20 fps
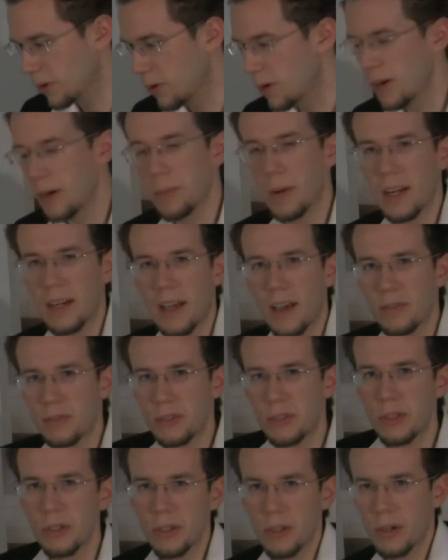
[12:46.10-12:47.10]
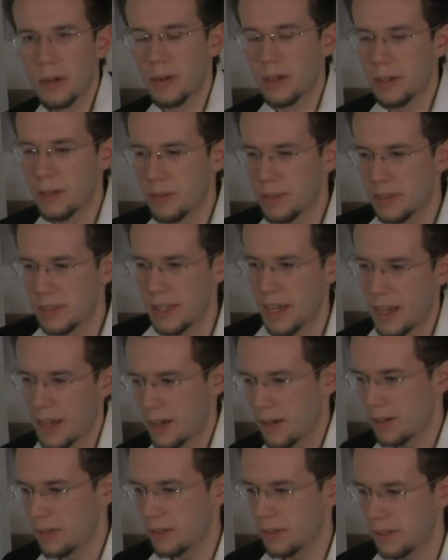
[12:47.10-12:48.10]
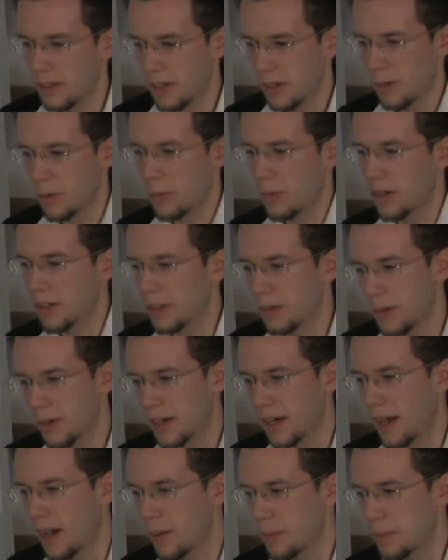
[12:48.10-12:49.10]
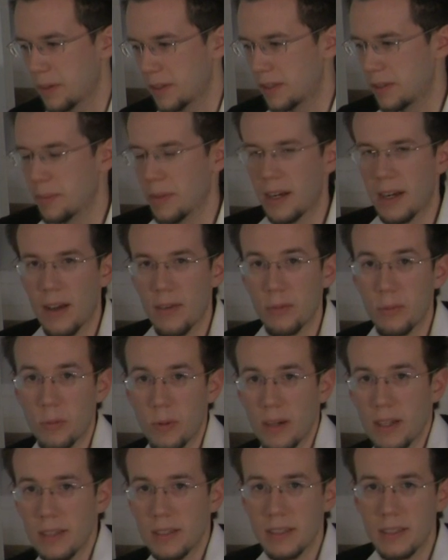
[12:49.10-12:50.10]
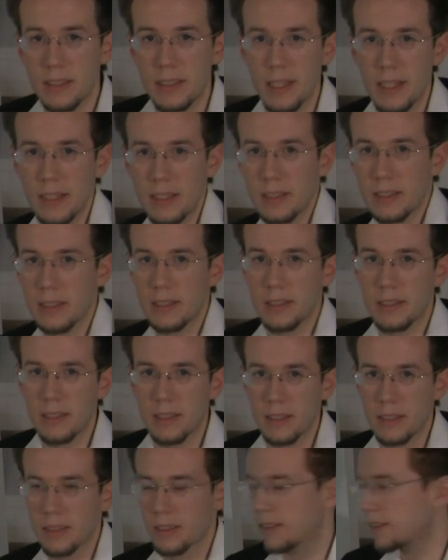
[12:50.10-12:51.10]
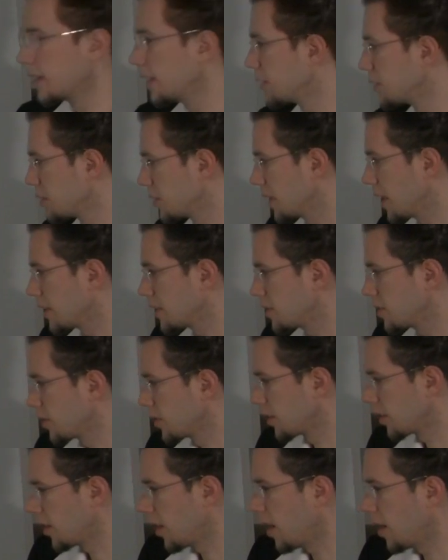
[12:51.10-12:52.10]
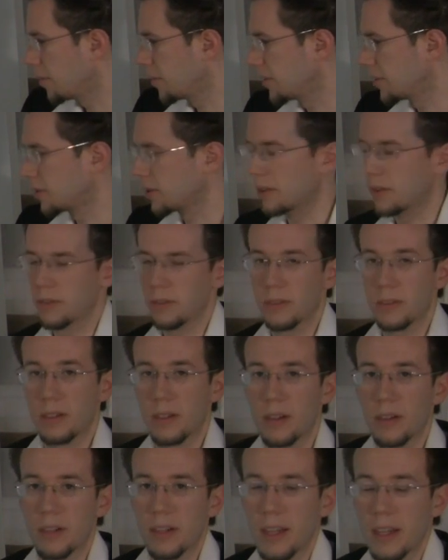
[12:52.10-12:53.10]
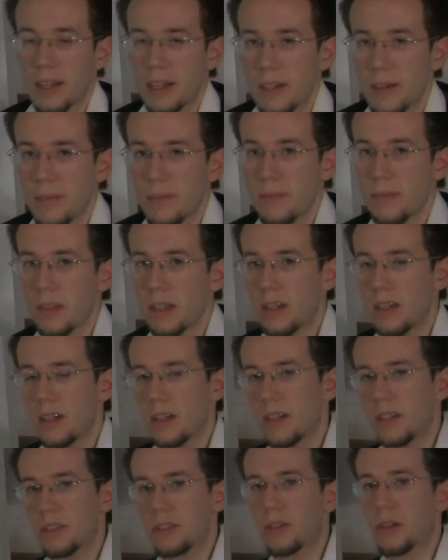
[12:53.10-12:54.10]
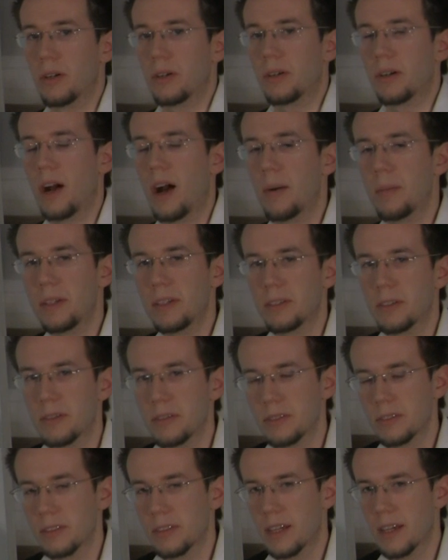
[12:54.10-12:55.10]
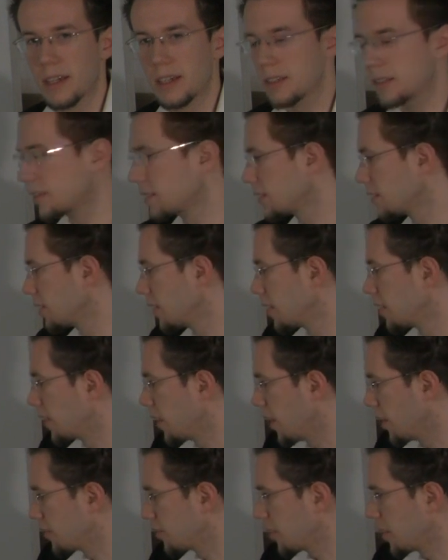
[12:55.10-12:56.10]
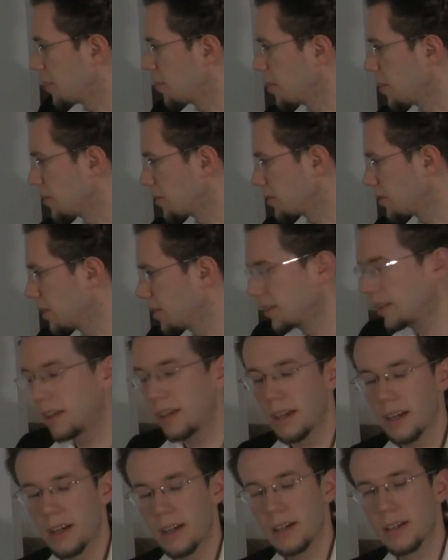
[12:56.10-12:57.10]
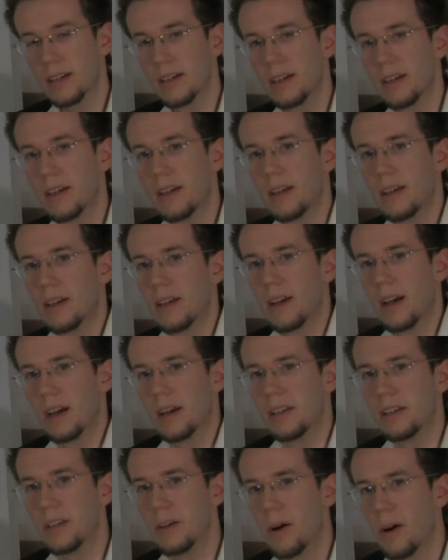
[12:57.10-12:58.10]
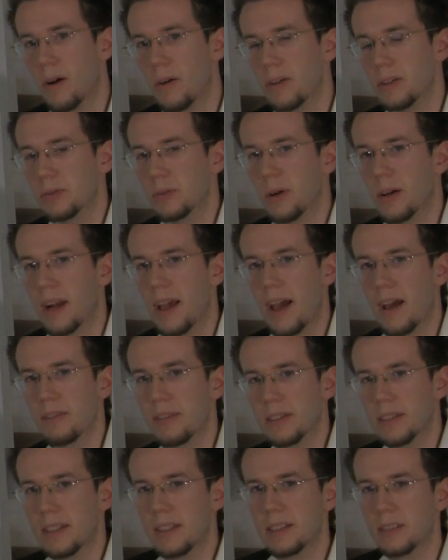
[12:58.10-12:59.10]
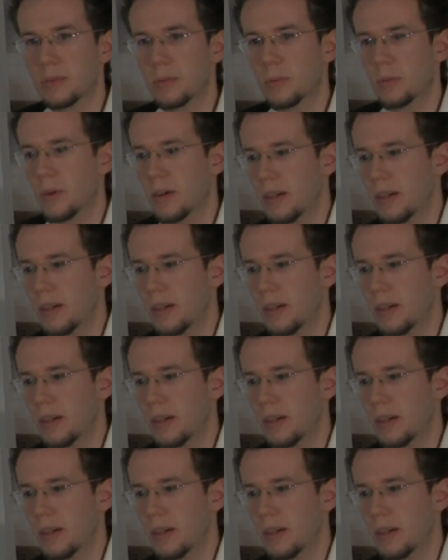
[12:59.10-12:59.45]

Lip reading: Or you might have 2 going down, 1 going up, and you might have 1 staying still. So that's your common tone, okay? So common tones are nice. Contrary motion here, you always want to have at least